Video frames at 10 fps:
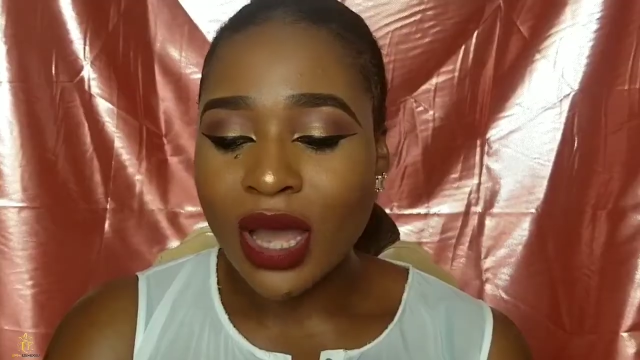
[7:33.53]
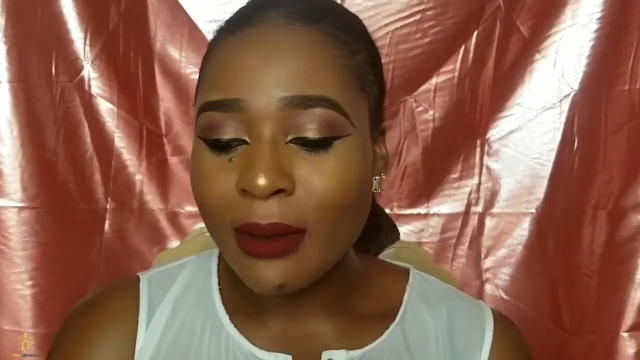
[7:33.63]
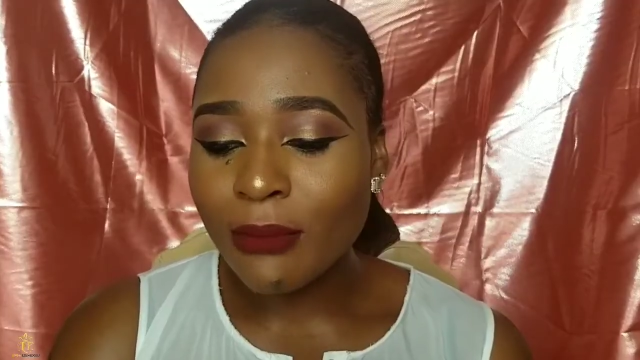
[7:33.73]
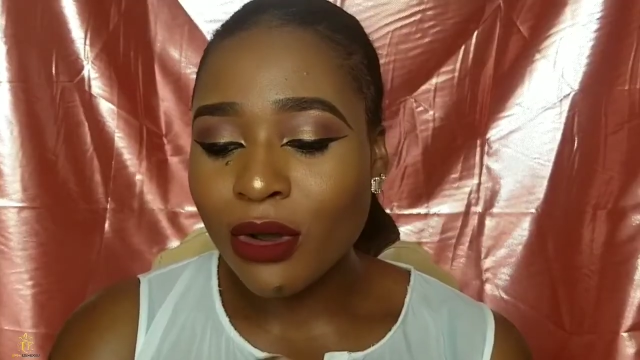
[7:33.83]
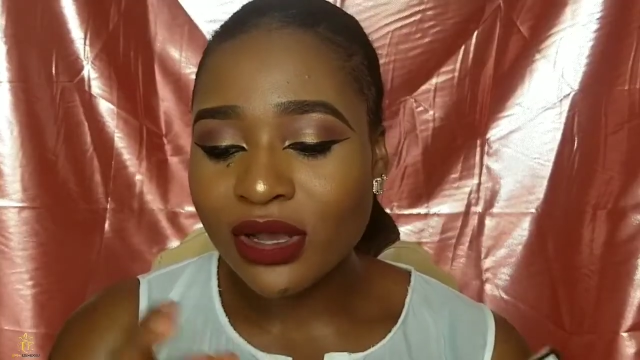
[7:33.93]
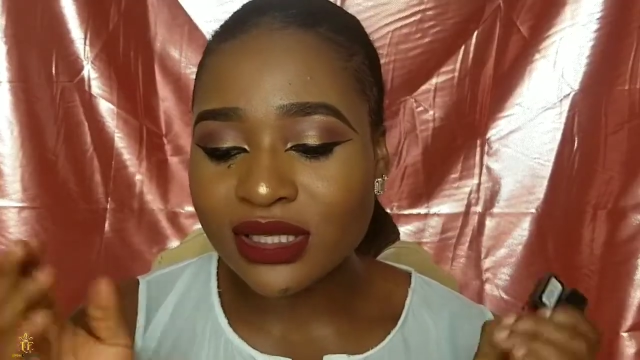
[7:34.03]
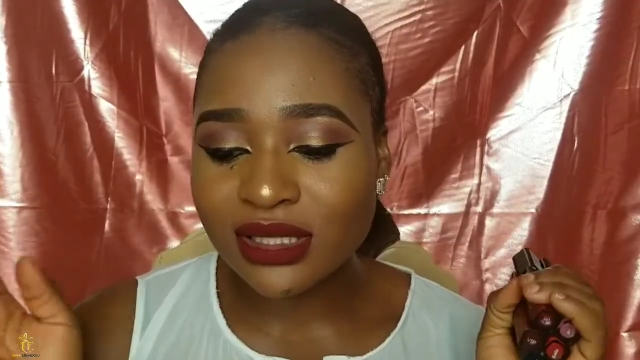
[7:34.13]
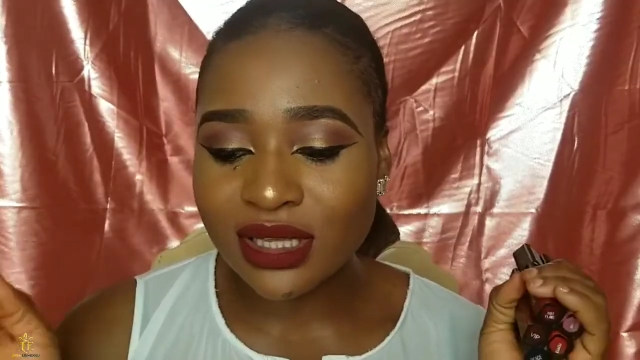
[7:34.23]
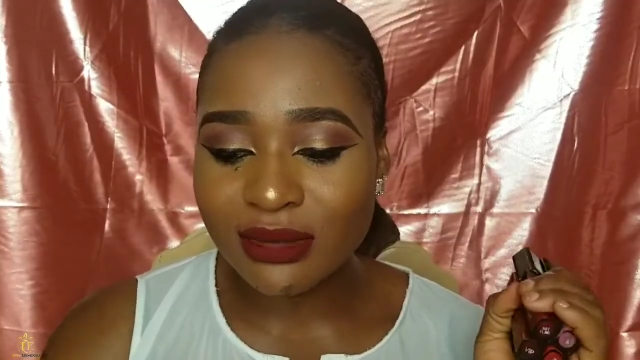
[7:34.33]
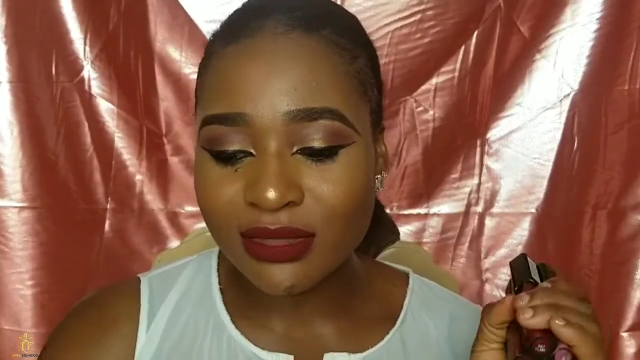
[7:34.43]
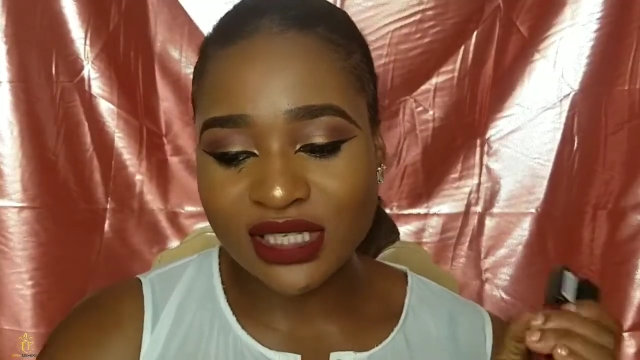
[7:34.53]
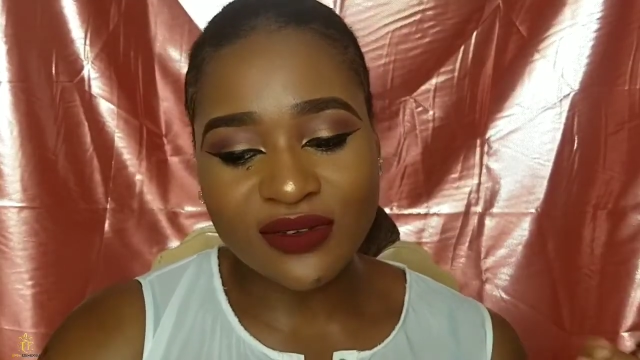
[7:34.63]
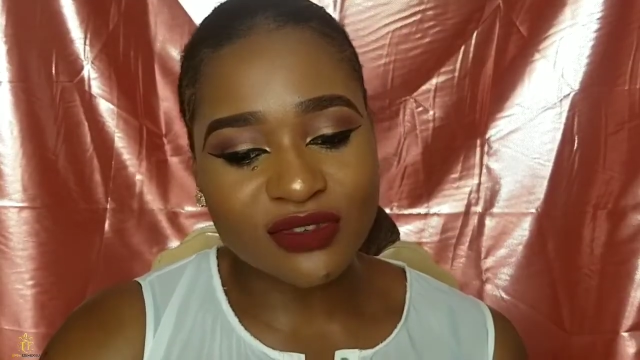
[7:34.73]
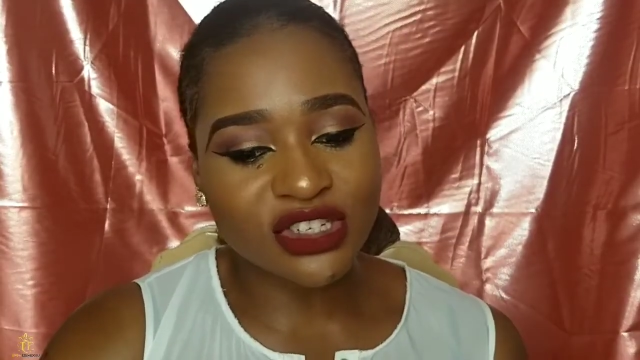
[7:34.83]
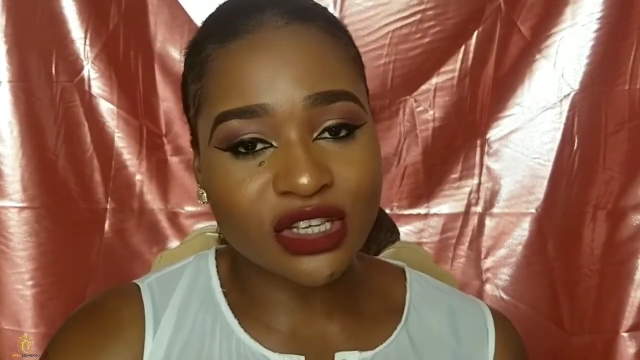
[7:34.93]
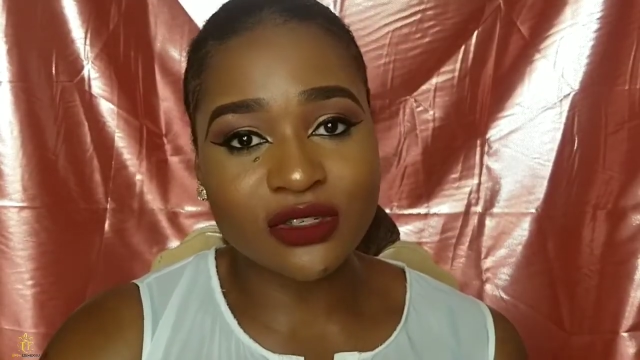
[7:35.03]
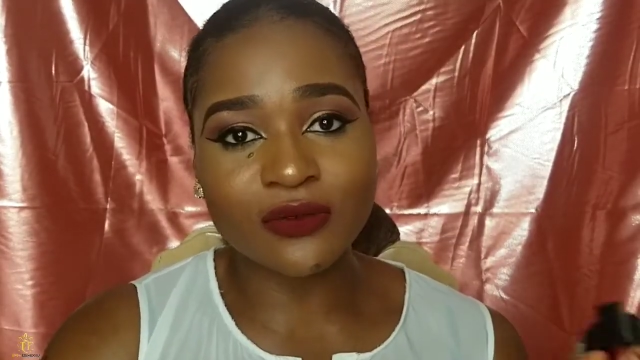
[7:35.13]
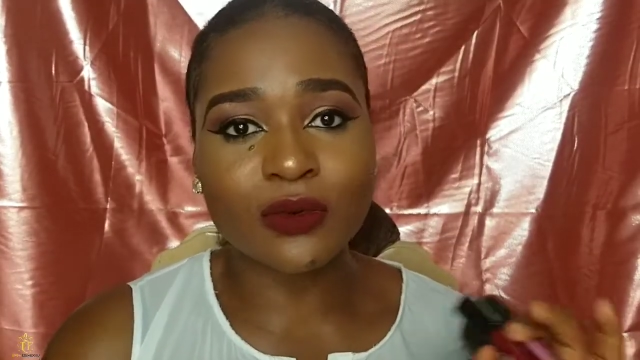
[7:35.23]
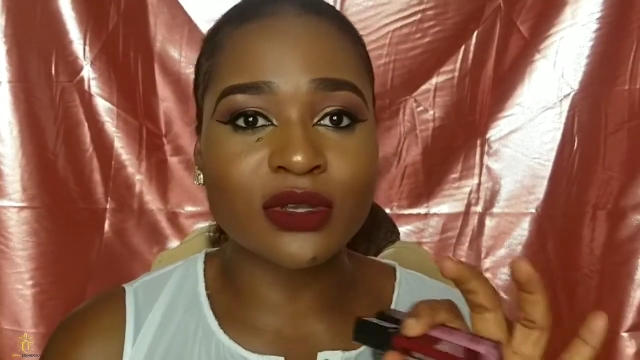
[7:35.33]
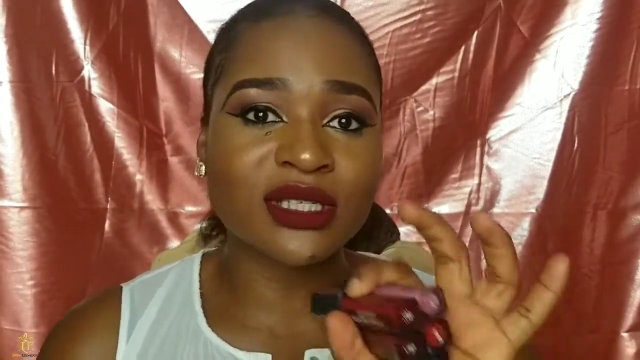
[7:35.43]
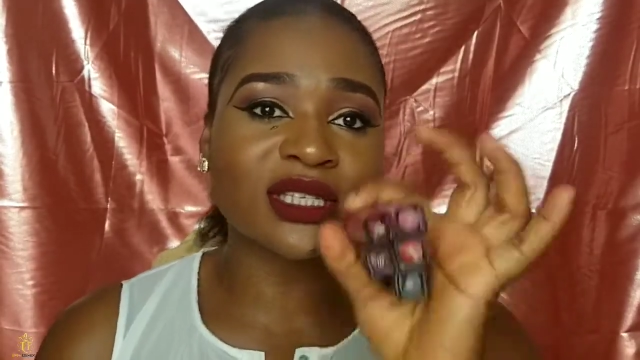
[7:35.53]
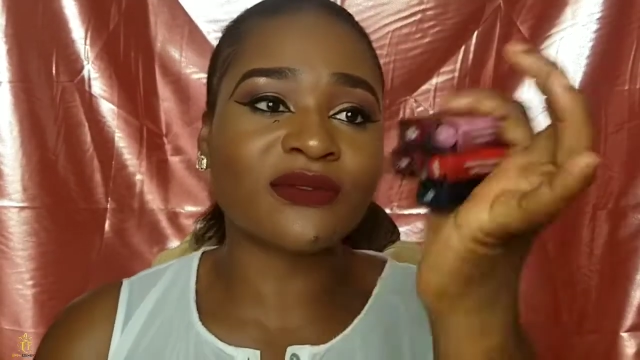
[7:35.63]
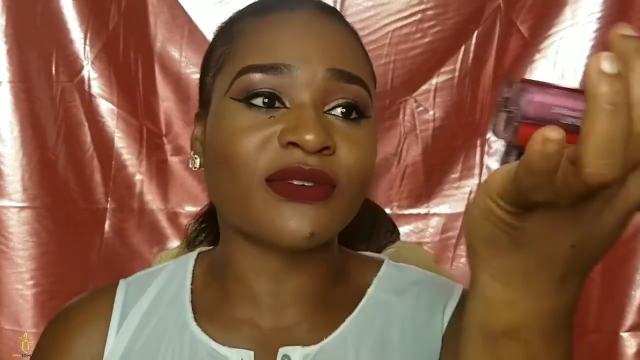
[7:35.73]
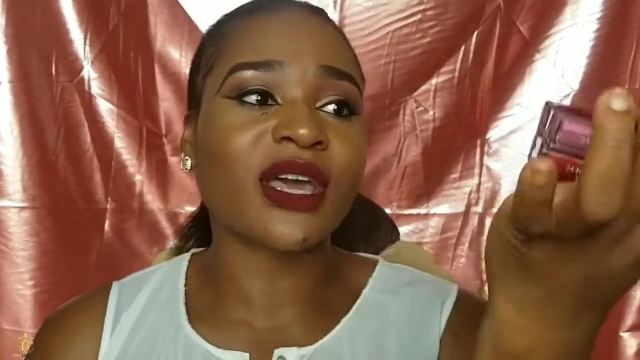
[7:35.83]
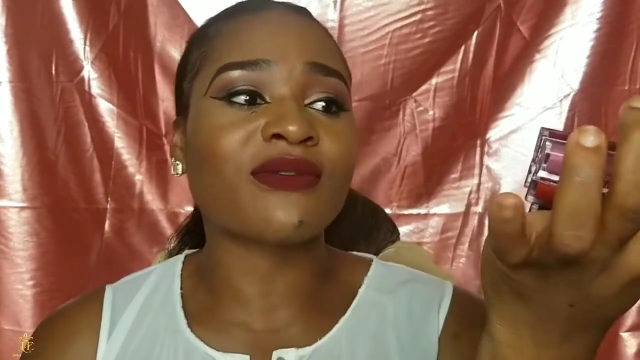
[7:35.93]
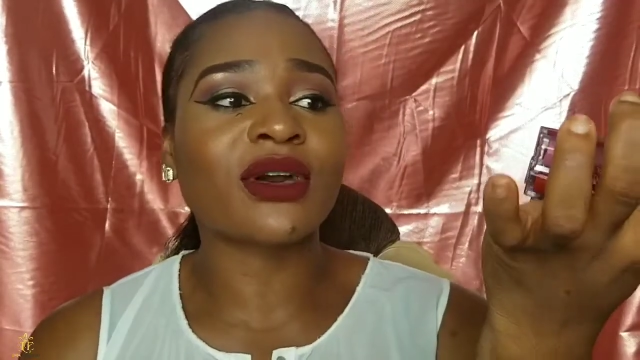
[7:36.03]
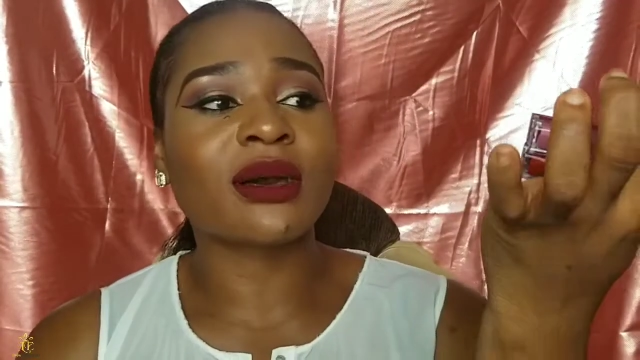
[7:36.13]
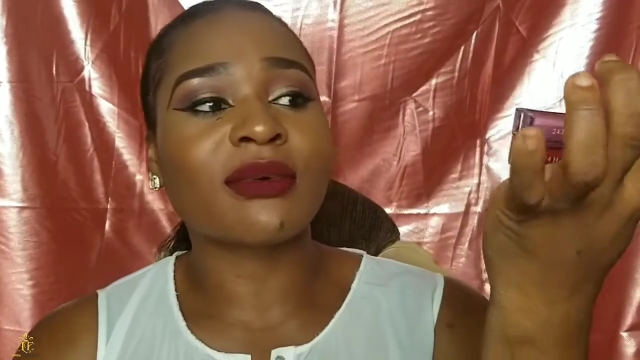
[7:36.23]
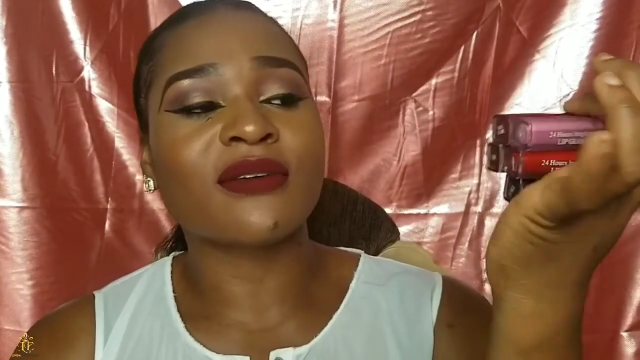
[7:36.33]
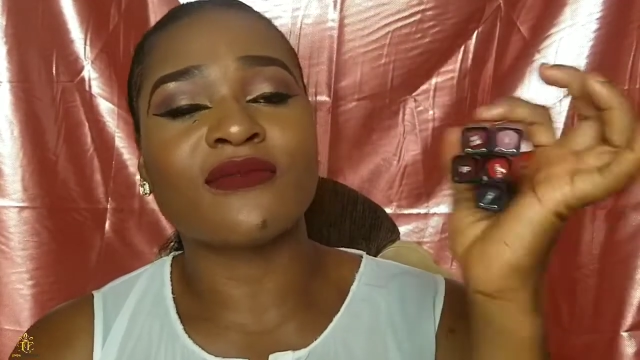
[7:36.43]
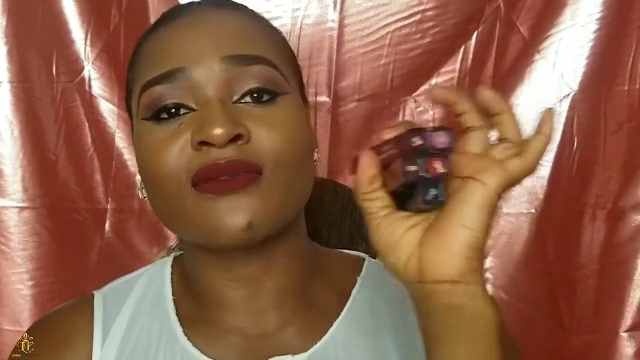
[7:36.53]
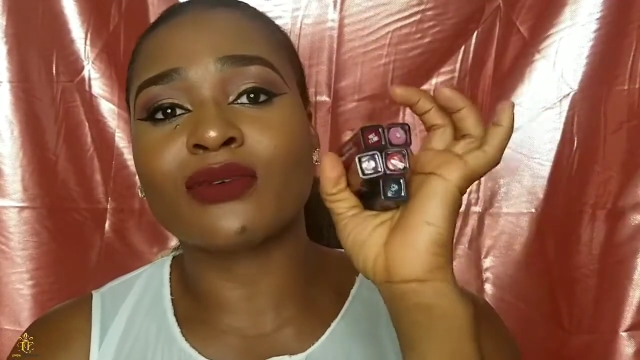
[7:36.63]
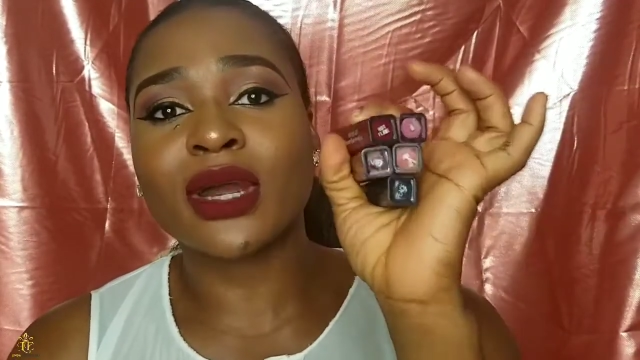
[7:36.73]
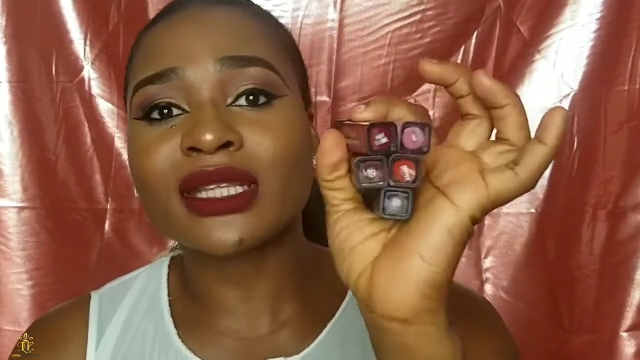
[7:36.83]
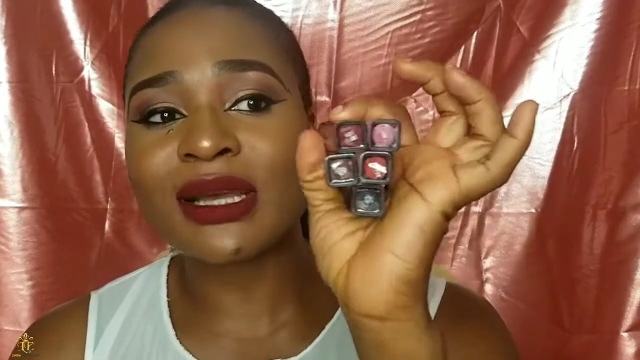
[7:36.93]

Amongst the seven shades, of course, these five are my favorite.